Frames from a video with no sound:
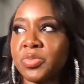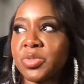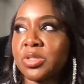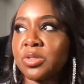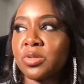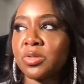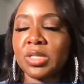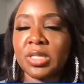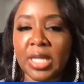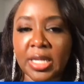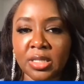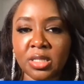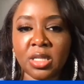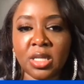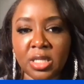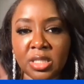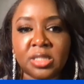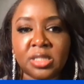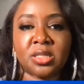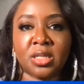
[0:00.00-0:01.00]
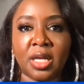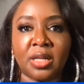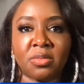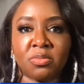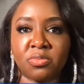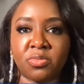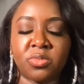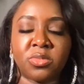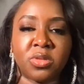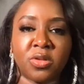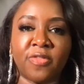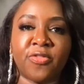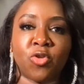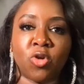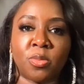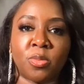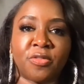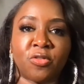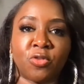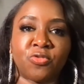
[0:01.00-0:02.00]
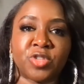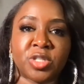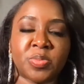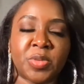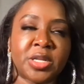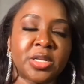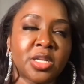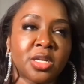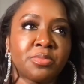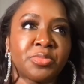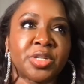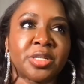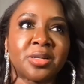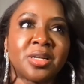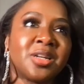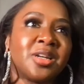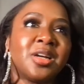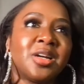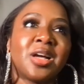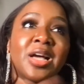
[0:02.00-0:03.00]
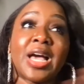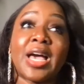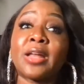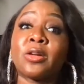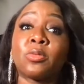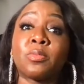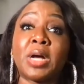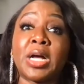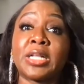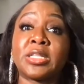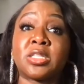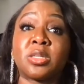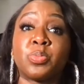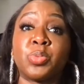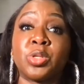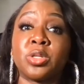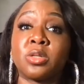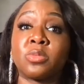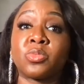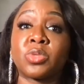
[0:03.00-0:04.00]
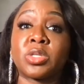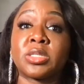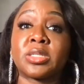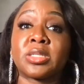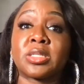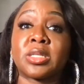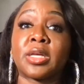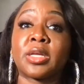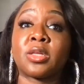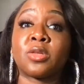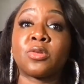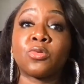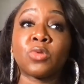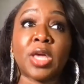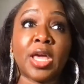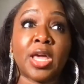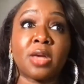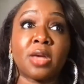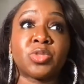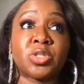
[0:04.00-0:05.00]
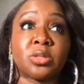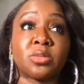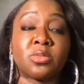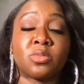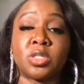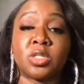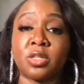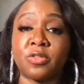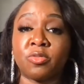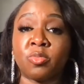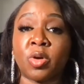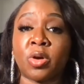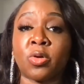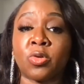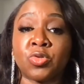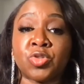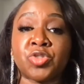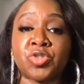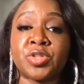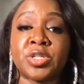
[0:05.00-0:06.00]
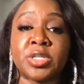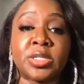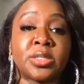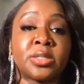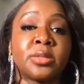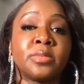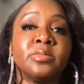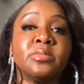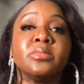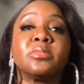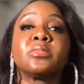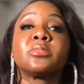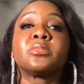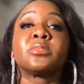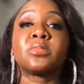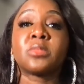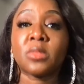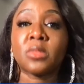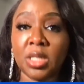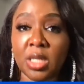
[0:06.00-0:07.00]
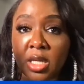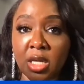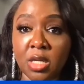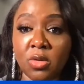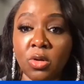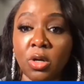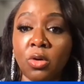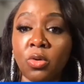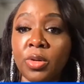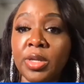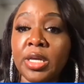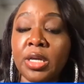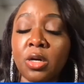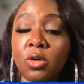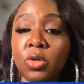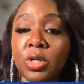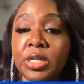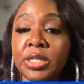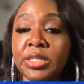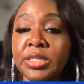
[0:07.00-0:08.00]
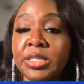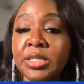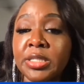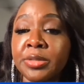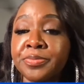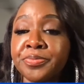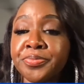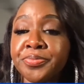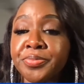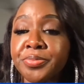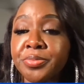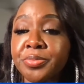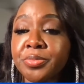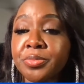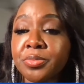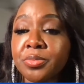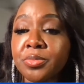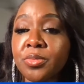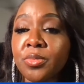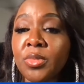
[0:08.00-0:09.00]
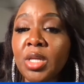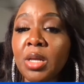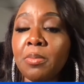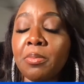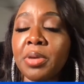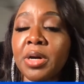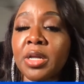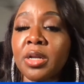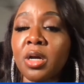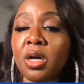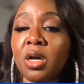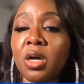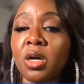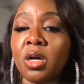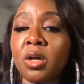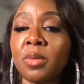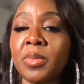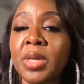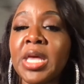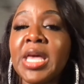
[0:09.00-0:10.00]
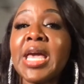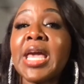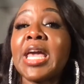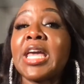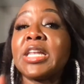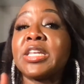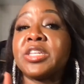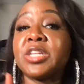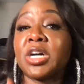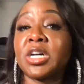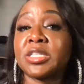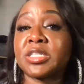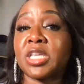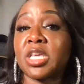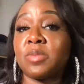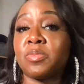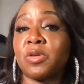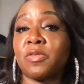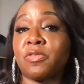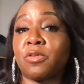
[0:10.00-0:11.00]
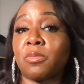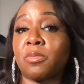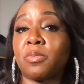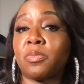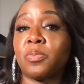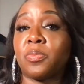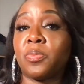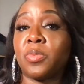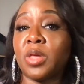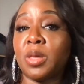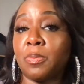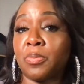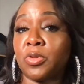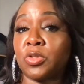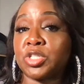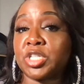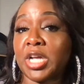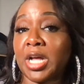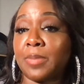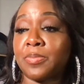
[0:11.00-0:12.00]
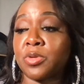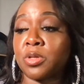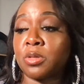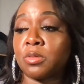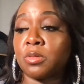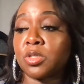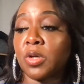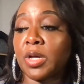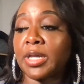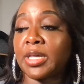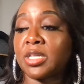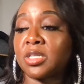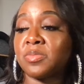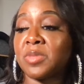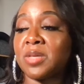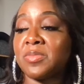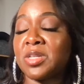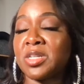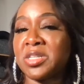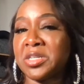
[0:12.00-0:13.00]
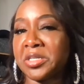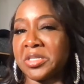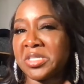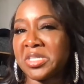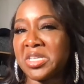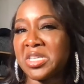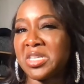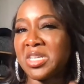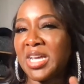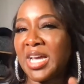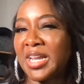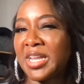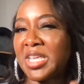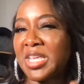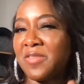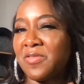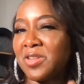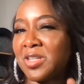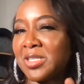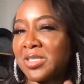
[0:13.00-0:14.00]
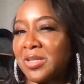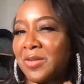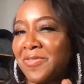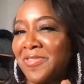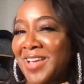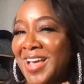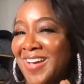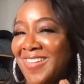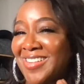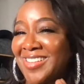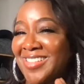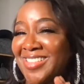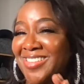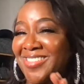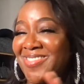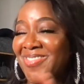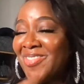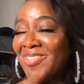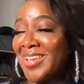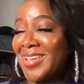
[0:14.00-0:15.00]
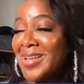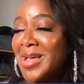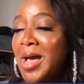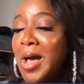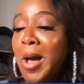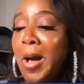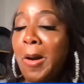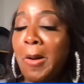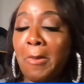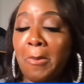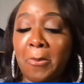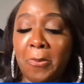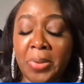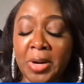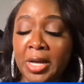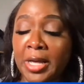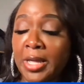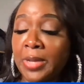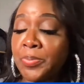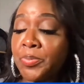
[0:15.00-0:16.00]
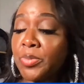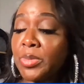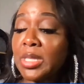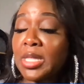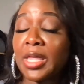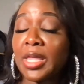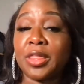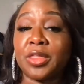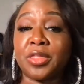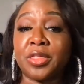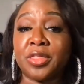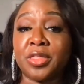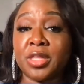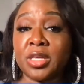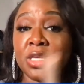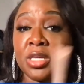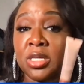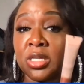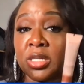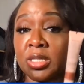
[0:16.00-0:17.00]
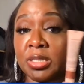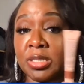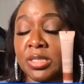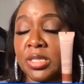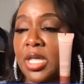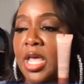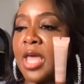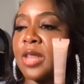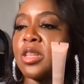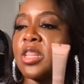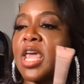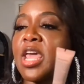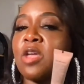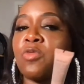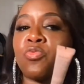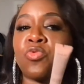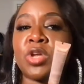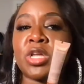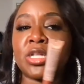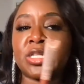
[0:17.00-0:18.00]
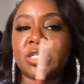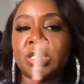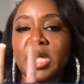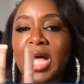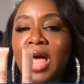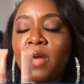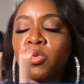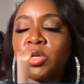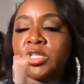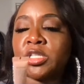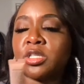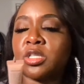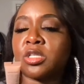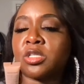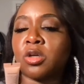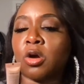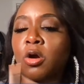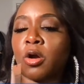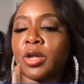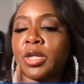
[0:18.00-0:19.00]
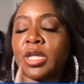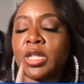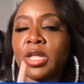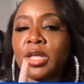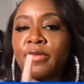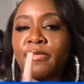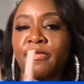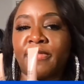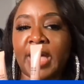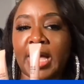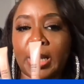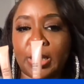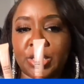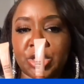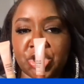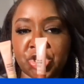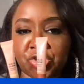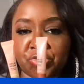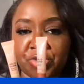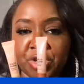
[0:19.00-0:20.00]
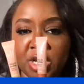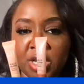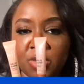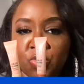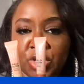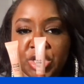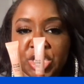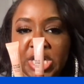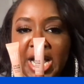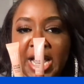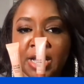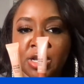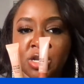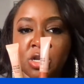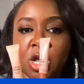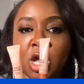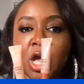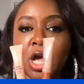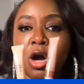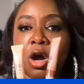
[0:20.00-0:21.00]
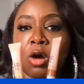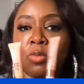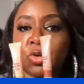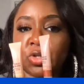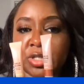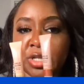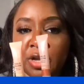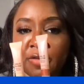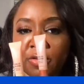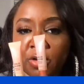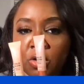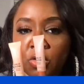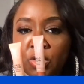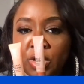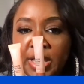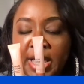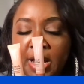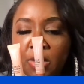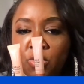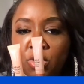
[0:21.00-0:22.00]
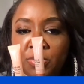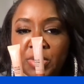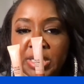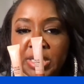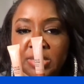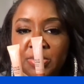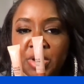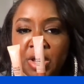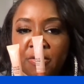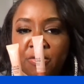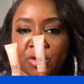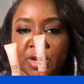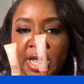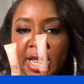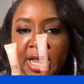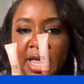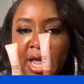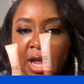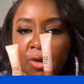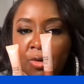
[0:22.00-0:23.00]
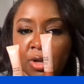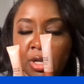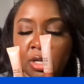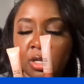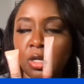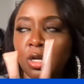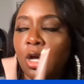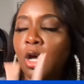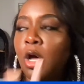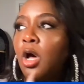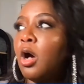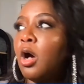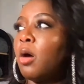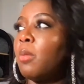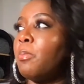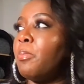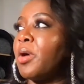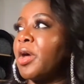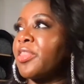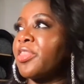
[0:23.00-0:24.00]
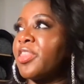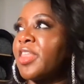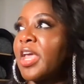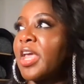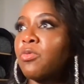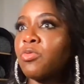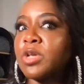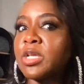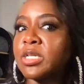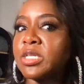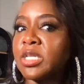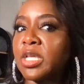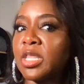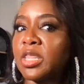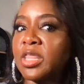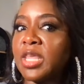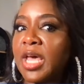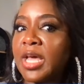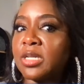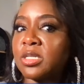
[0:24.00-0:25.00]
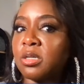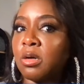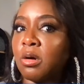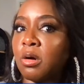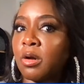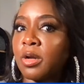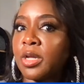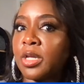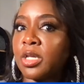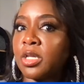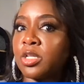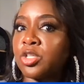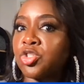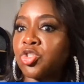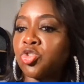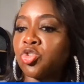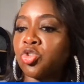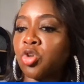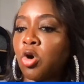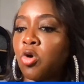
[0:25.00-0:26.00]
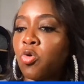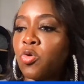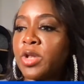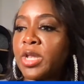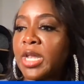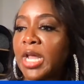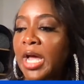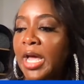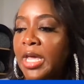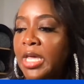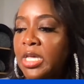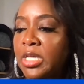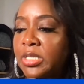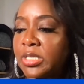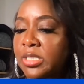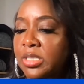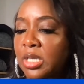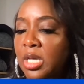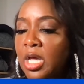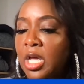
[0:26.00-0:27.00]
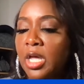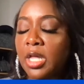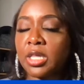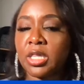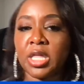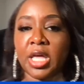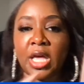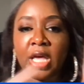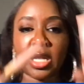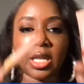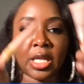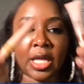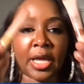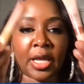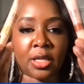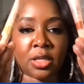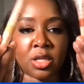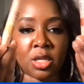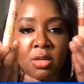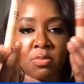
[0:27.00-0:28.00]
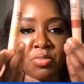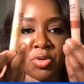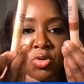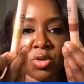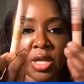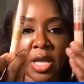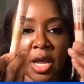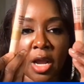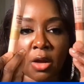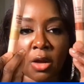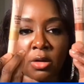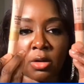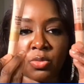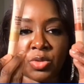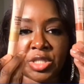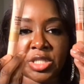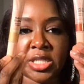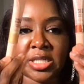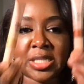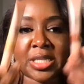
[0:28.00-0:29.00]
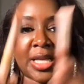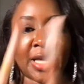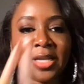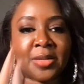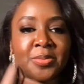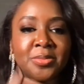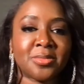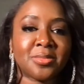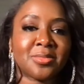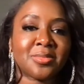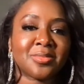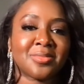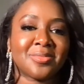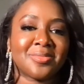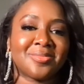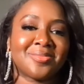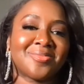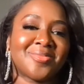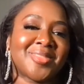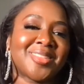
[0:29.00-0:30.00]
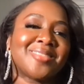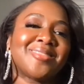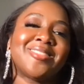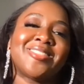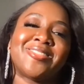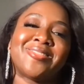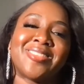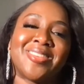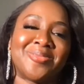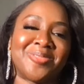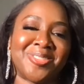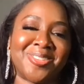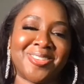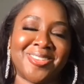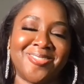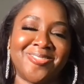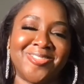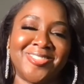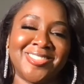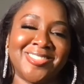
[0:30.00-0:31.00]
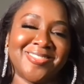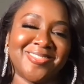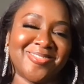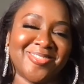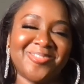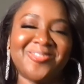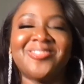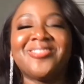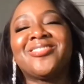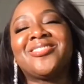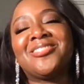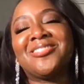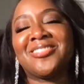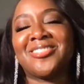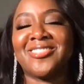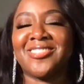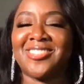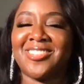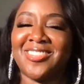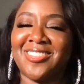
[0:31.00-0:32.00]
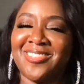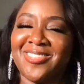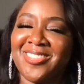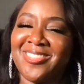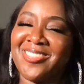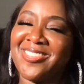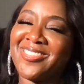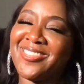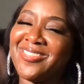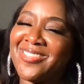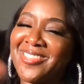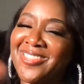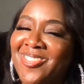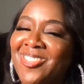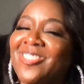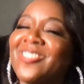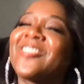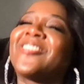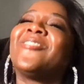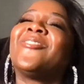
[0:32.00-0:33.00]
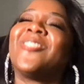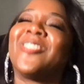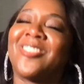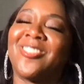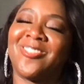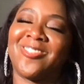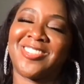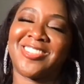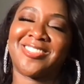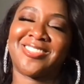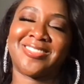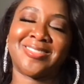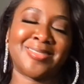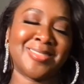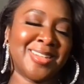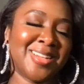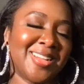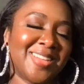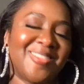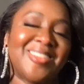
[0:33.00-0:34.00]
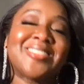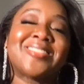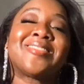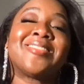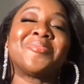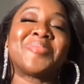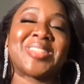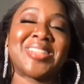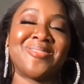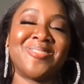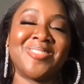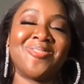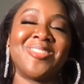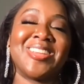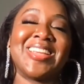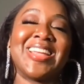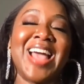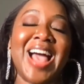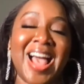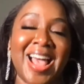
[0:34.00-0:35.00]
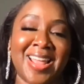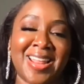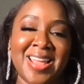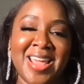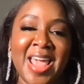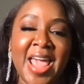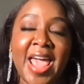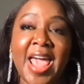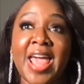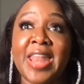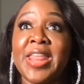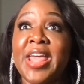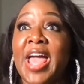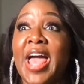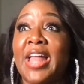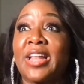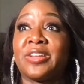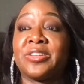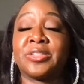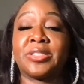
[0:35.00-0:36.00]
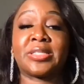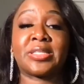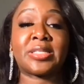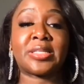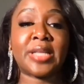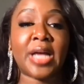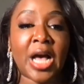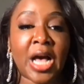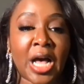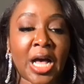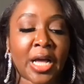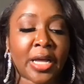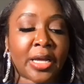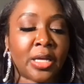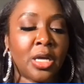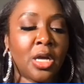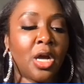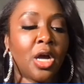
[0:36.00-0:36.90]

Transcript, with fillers: So that is a form of overspending, but I don't mind tipping them because it's like you came to deliver my groceries. Here you go, here you go, a good tip. But um, it does keep me from impulse shopping. So I guess maybe it does kind of even itself out a little bit. But this and they read I went to the Target in Valley Stream, which I almost never go to that one because I'm never in that area. But they redid that Target so nice that like the beauty area was just like, why don't you come on over? Girl, come on, come on over, girl. Why don't you come see what we got? And they had good stock.